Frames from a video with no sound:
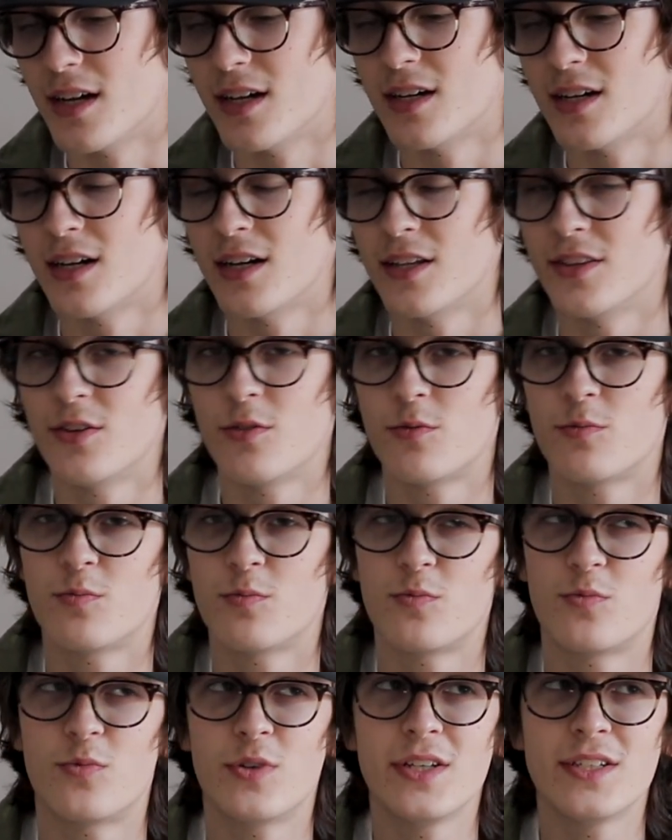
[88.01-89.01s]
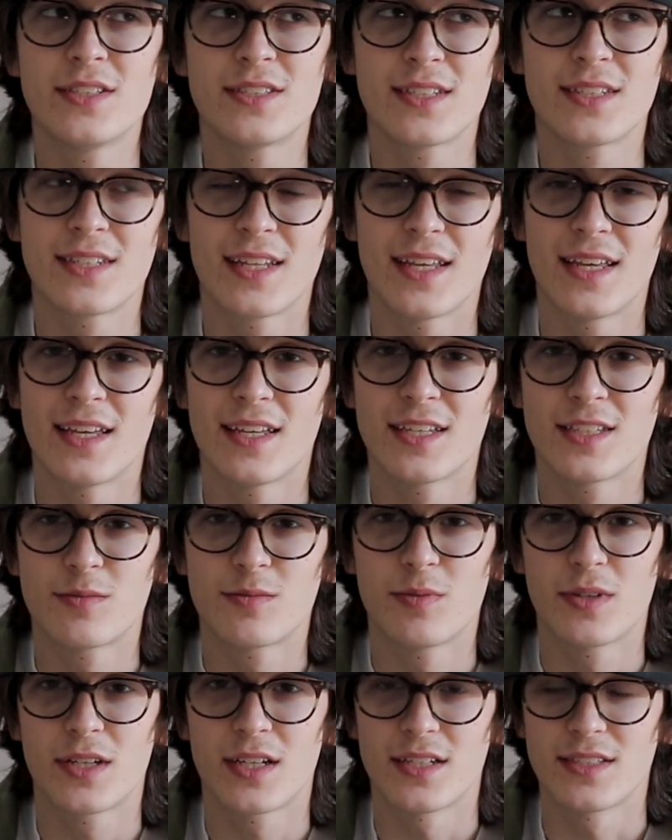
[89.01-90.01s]
The reason is
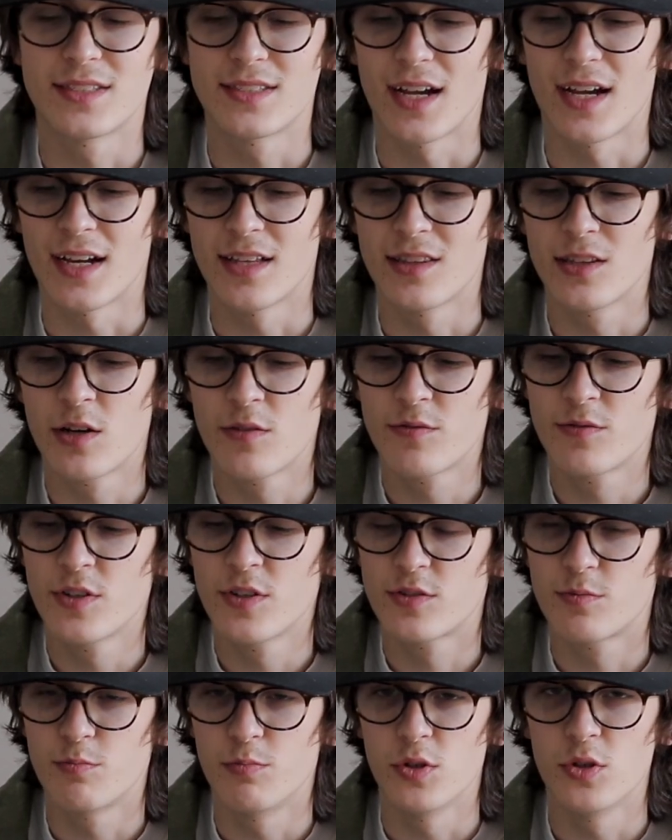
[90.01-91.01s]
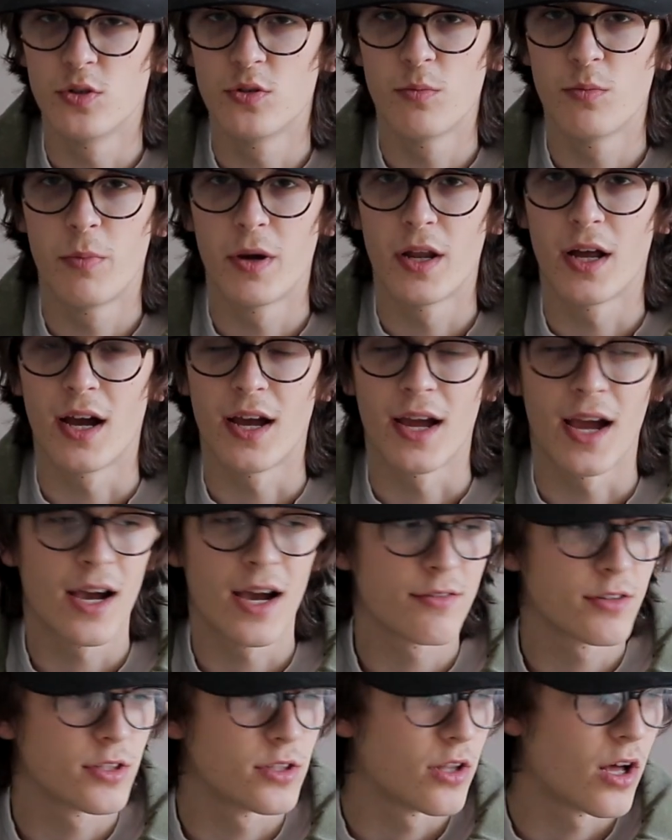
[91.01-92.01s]
because I love this boot, but I
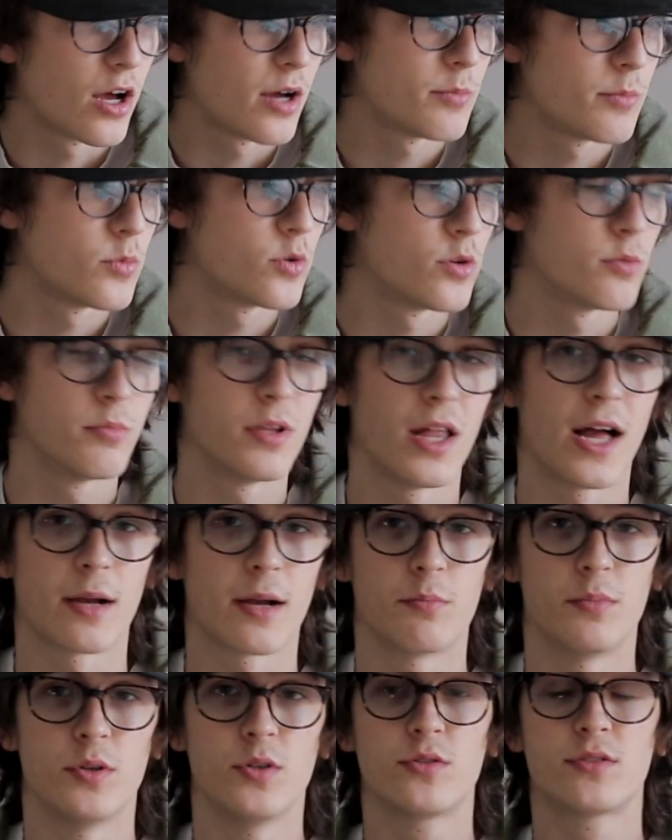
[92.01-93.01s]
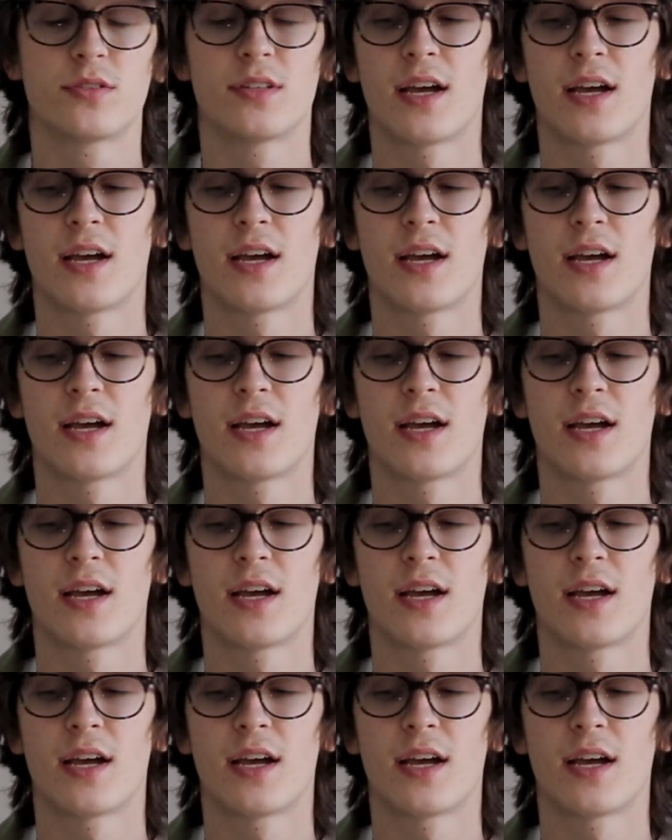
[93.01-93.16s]
have a lot more black boots